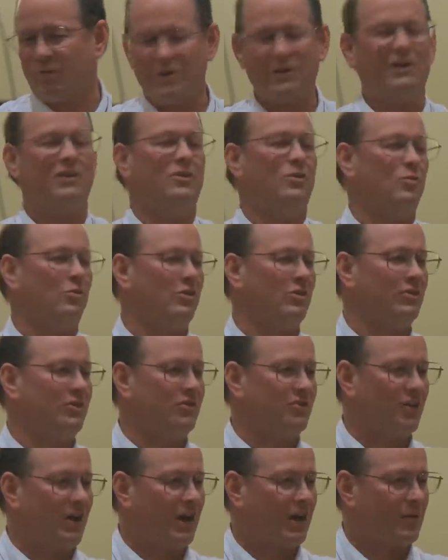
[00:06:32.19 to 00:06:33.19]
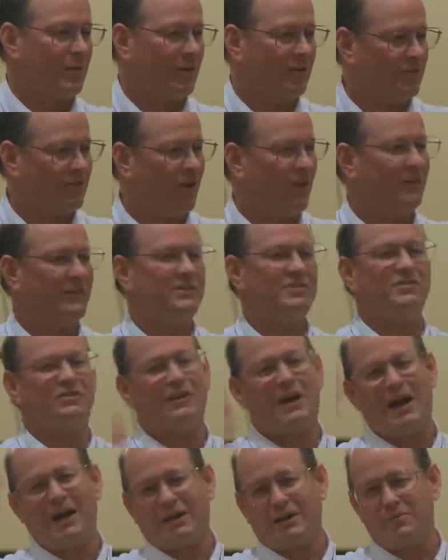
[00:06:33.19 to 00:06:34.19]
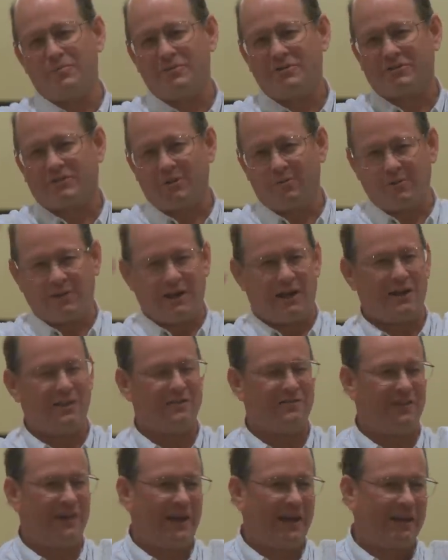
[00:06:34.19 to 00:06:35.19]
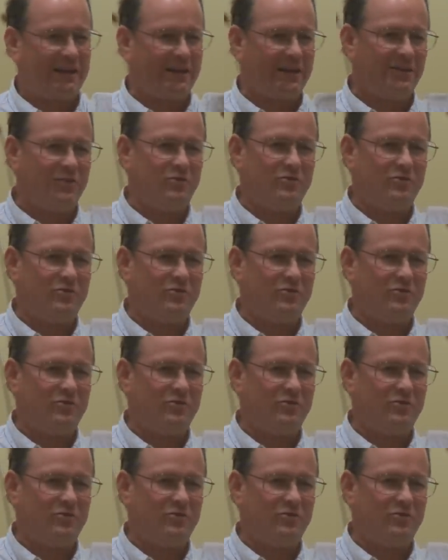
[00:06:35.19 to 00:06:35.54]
What in the world are you talking about? It's all these documents coming out of the Vatican.